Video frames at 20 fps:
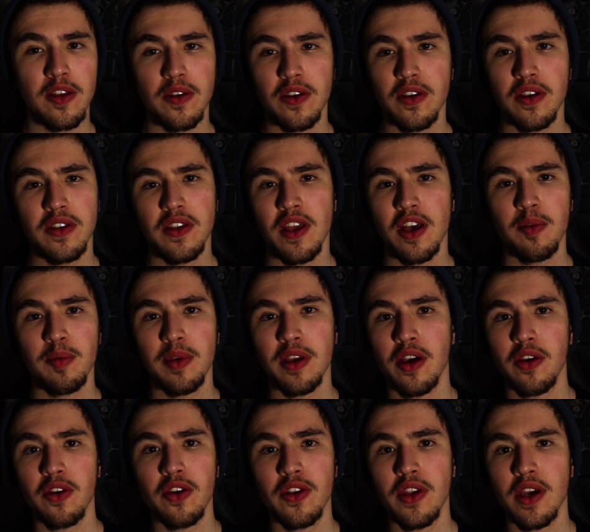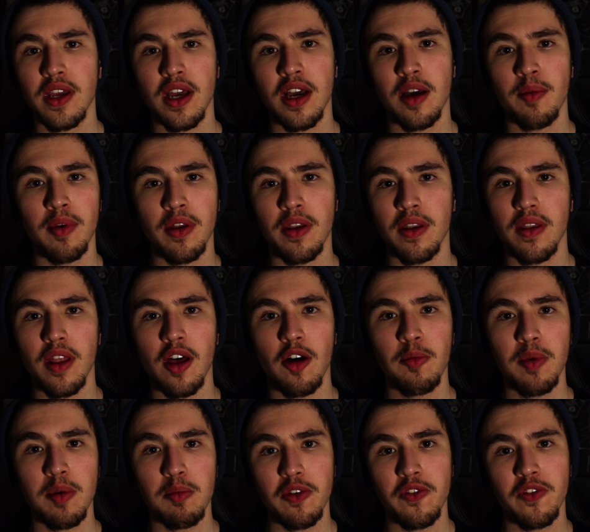you can tell me how good I am, and
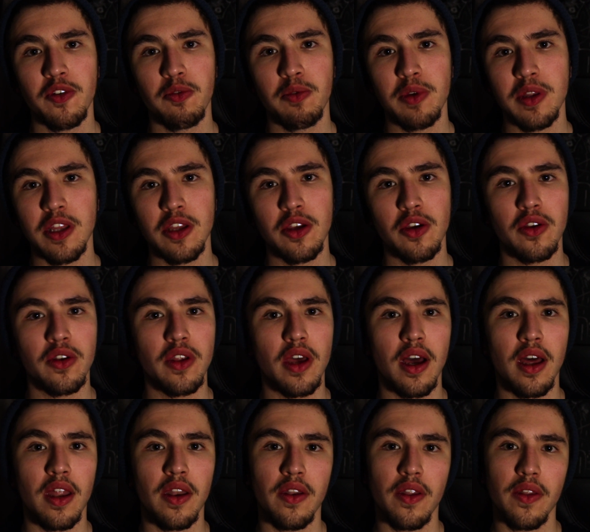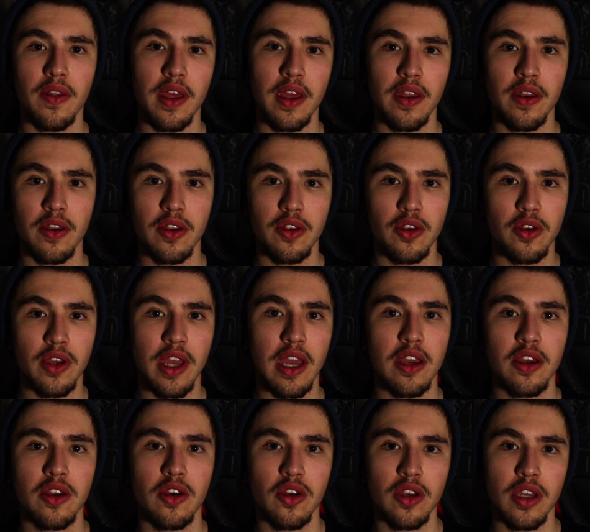that'll make me feel really good, and then you
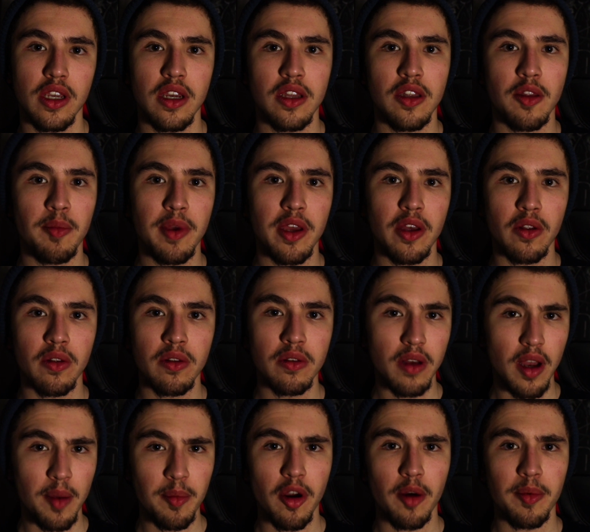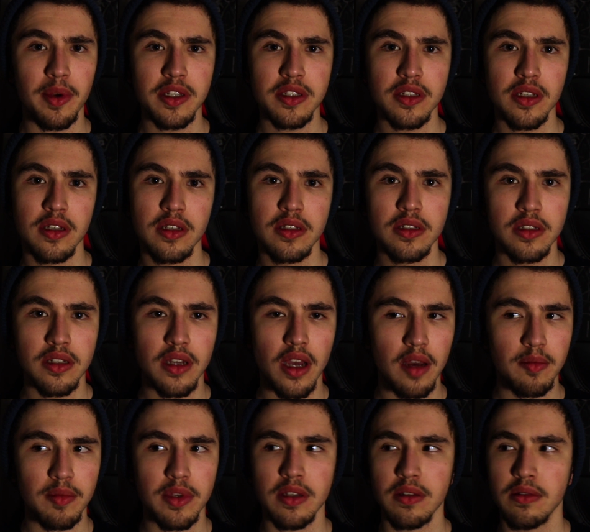get a cookie in the mail, I promise.
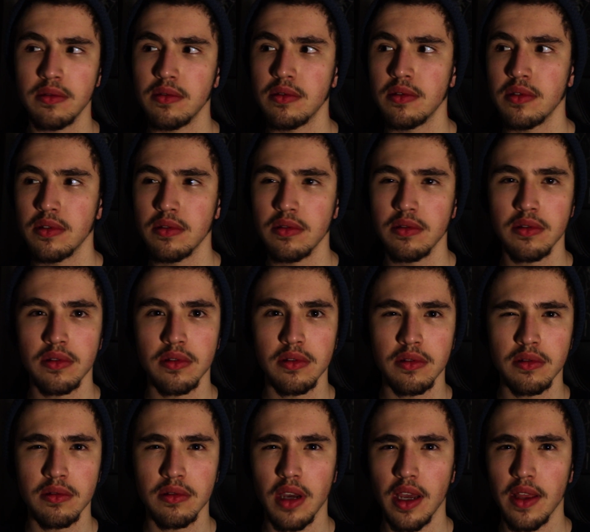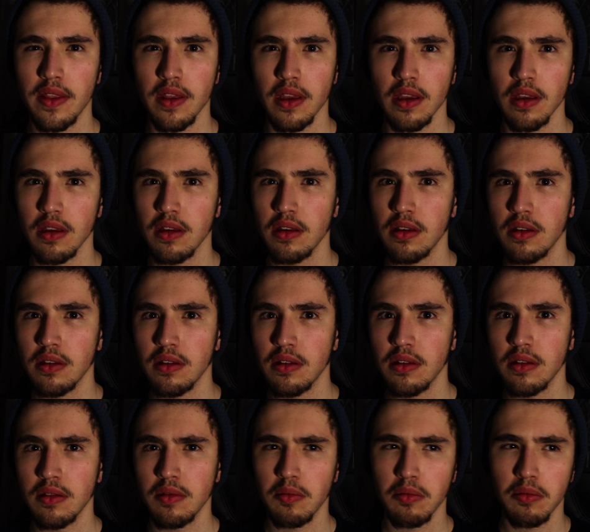I mean, I think,
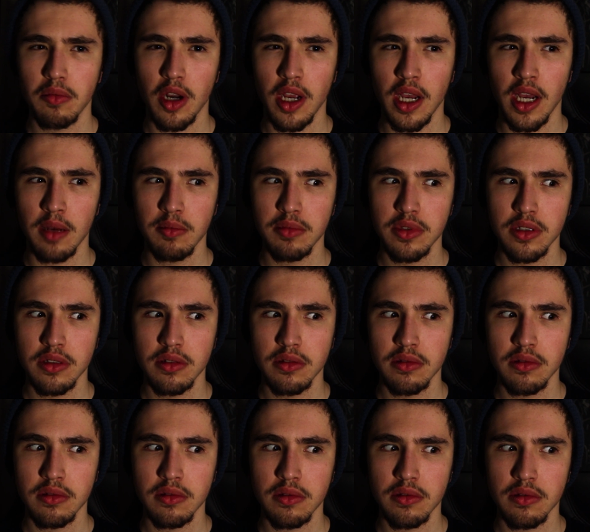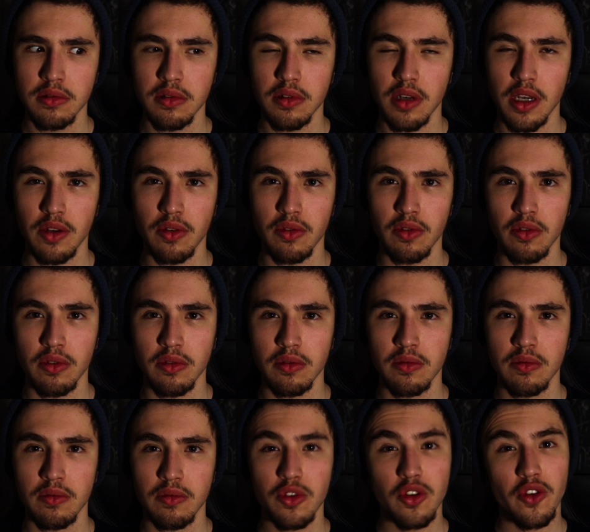perhaps. I don't know.
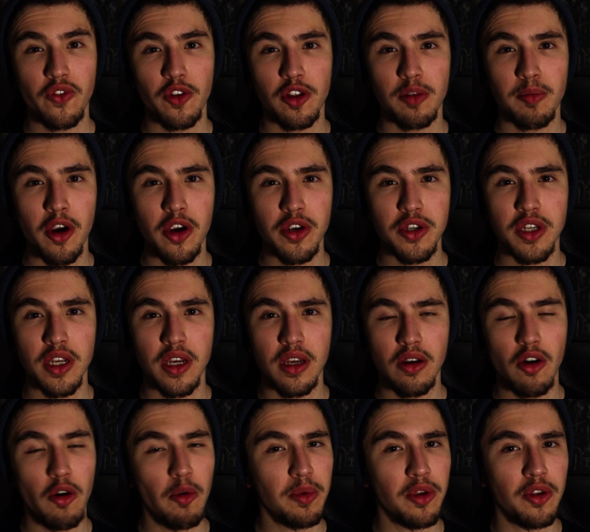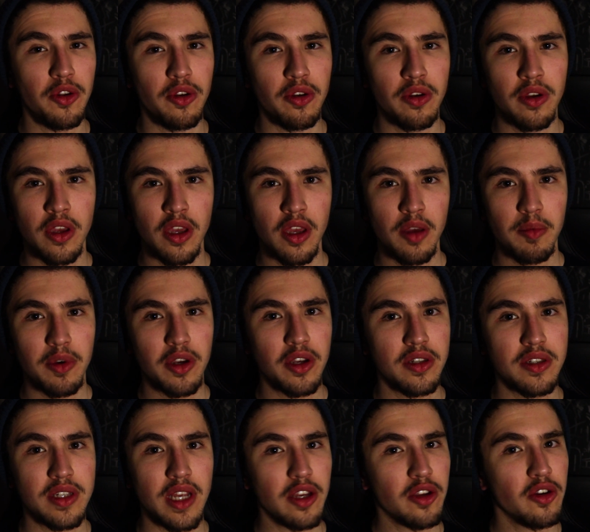Do you feel immersed yet? Hope you do,
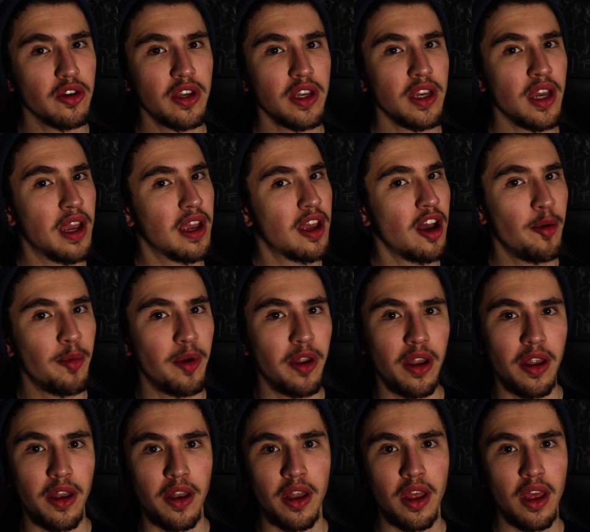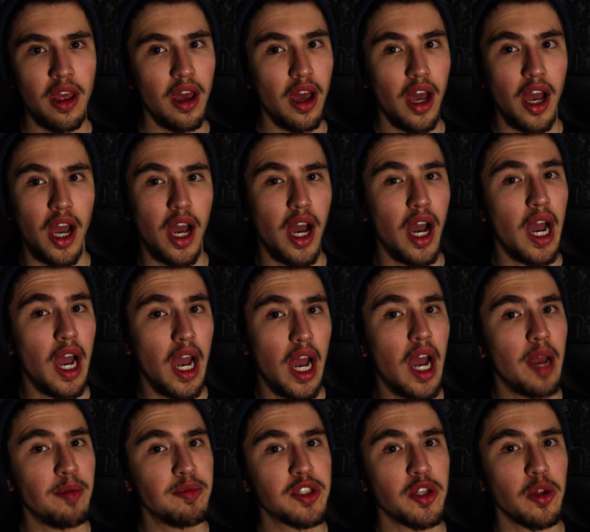because that cookie ain't coming and
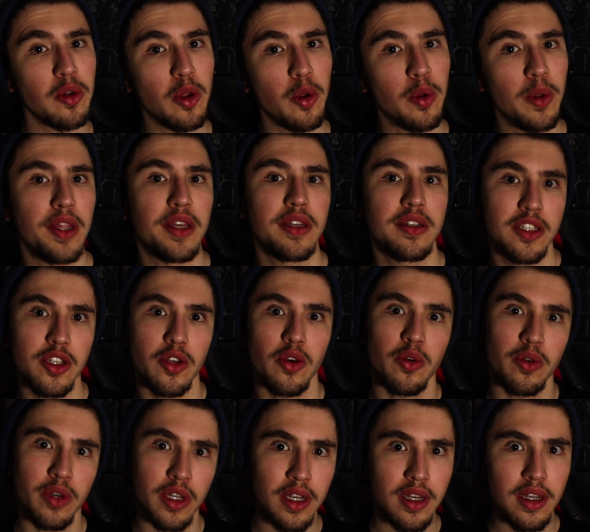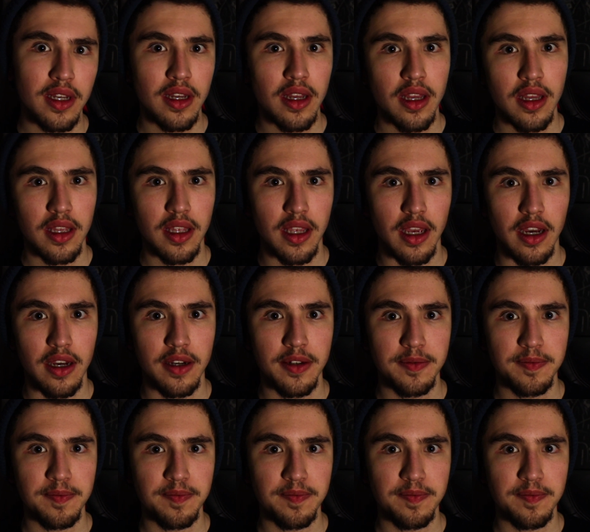I'm still lonely, so yeah.